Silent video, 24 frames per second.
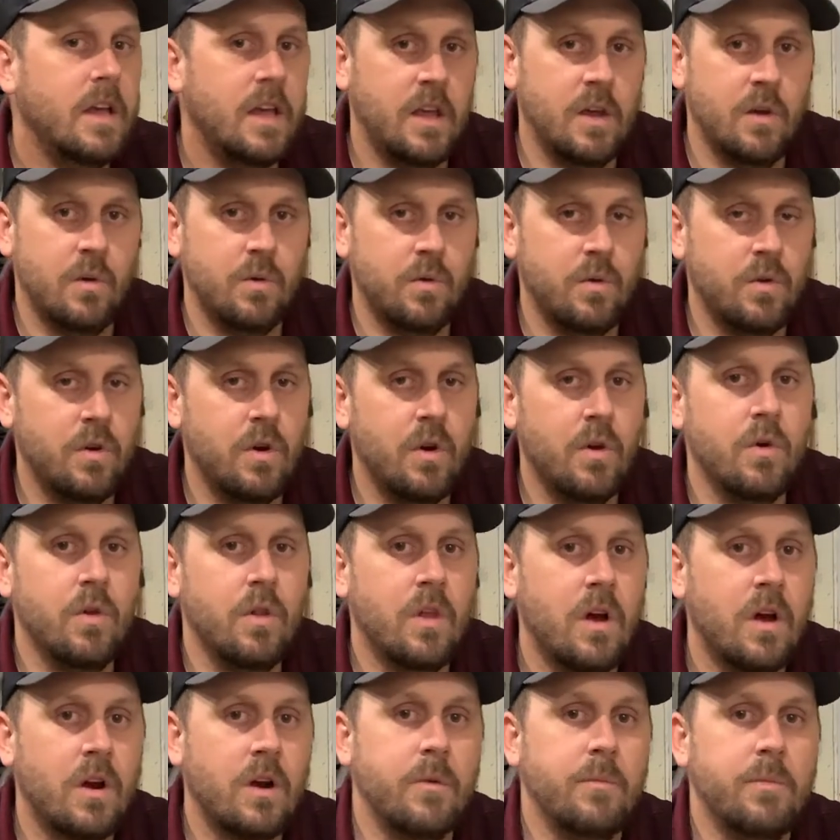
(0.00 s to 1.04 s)
It will no
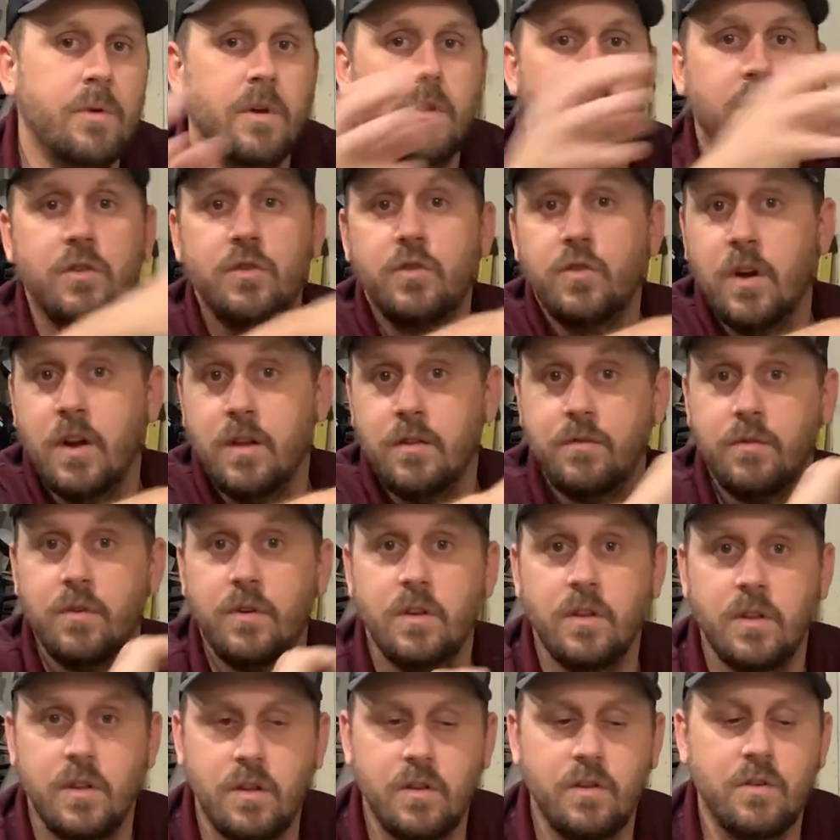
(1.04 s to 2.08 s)
longer be able to transfer
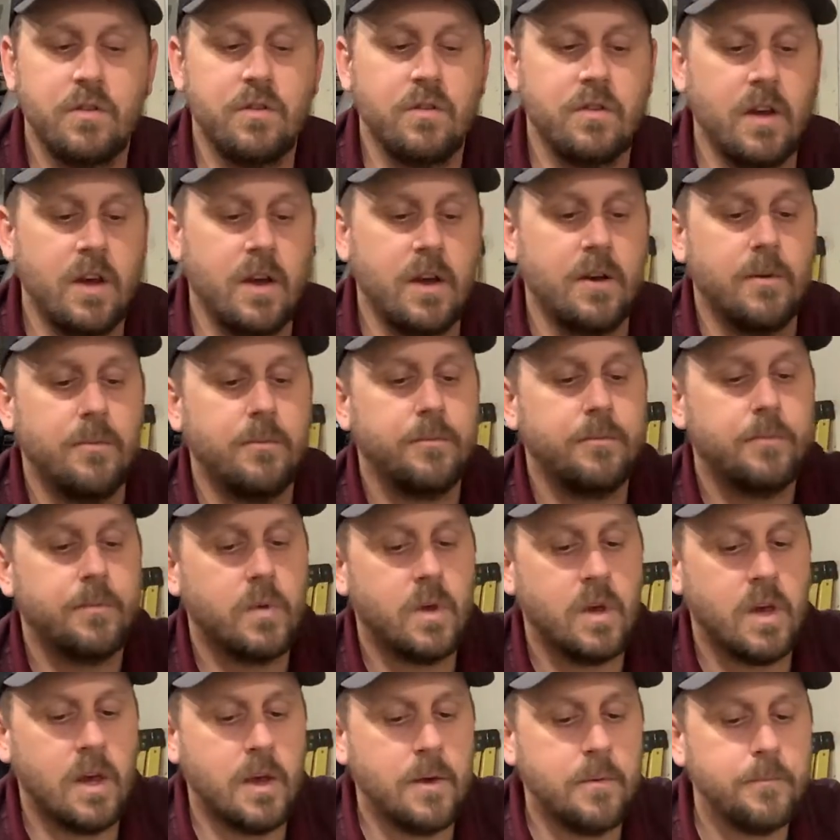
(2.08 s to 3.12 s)
to the other side.
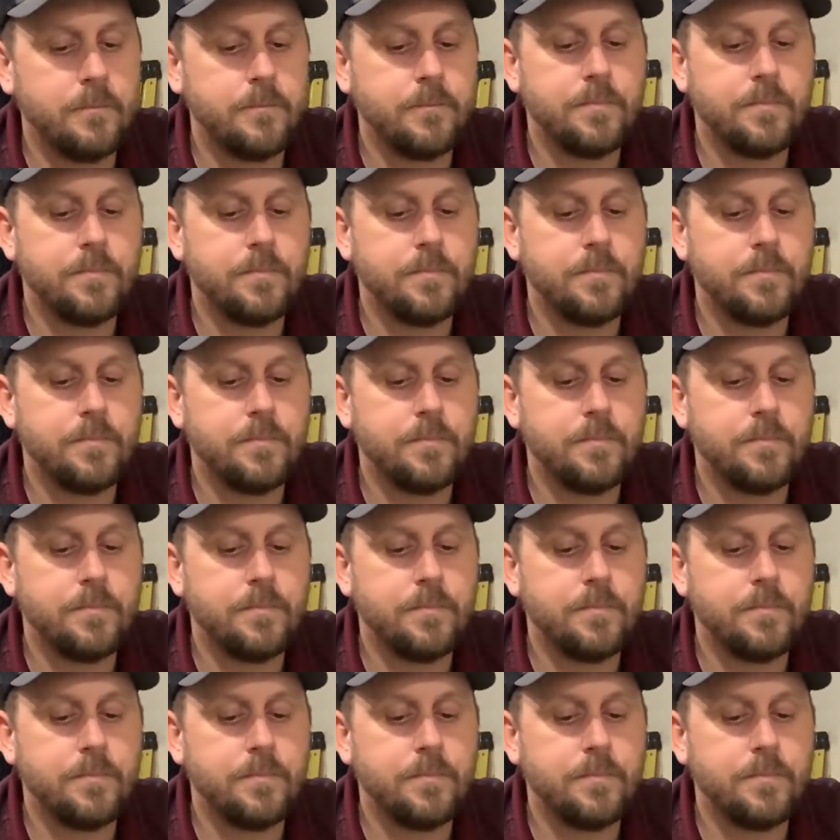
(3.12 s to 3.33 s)
Okay,